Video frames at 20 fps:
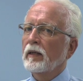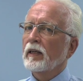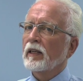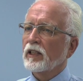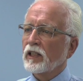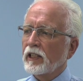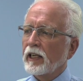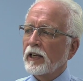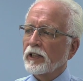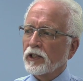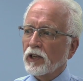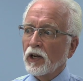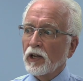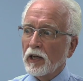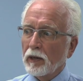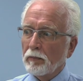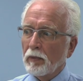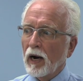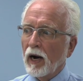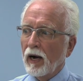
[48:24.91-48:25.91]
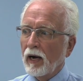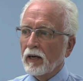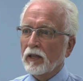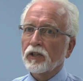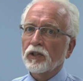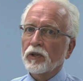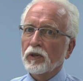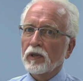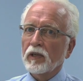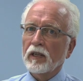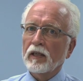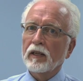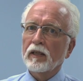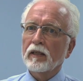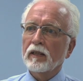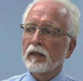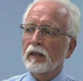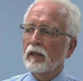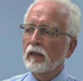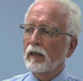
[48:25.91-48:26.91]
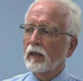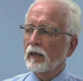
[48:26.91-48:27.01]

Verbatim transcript: it says on the box you're getting.